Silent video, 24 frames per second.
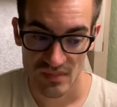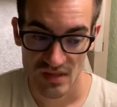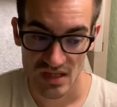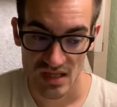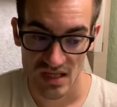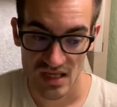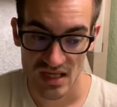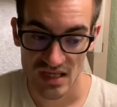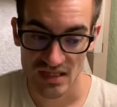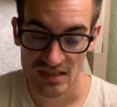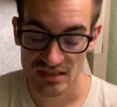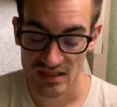
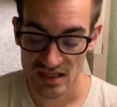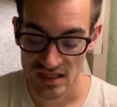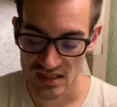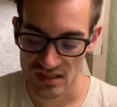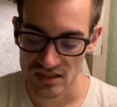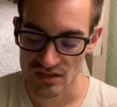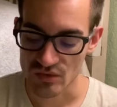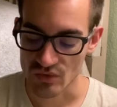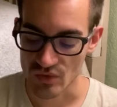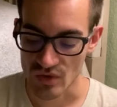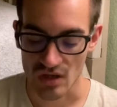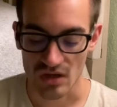It takes
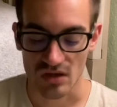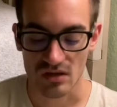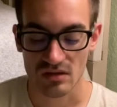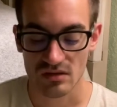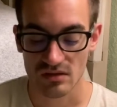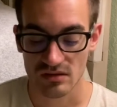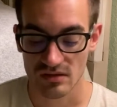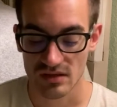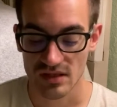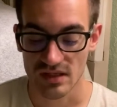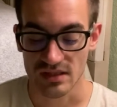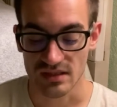work
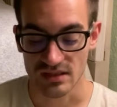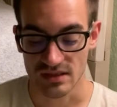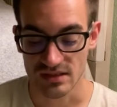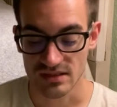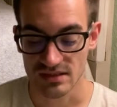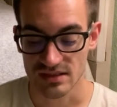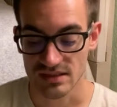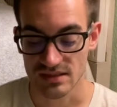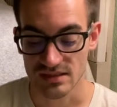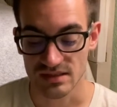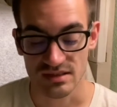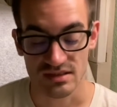and
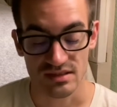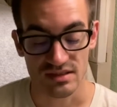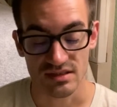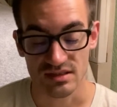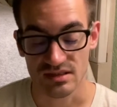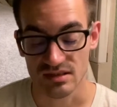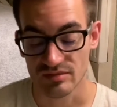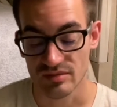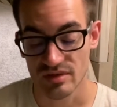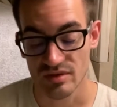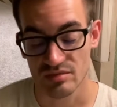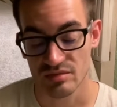consistency.
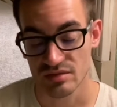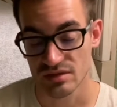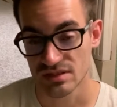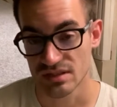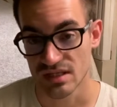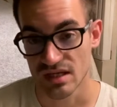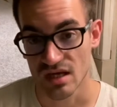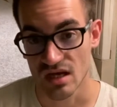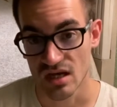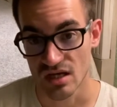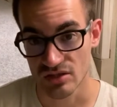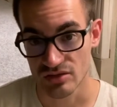Some people say
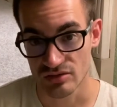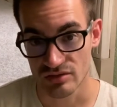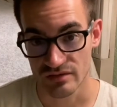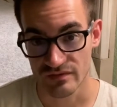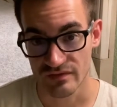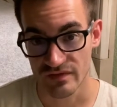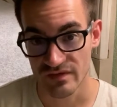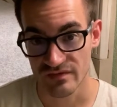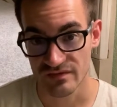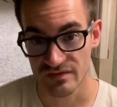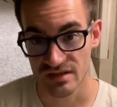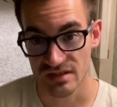
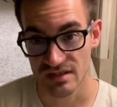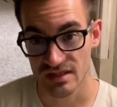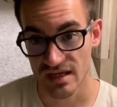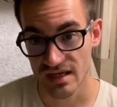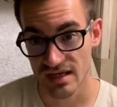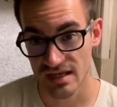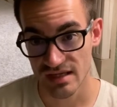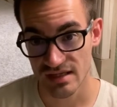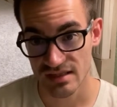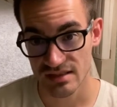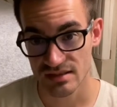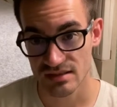150
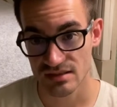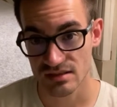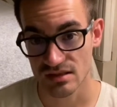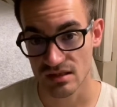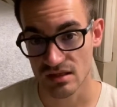days.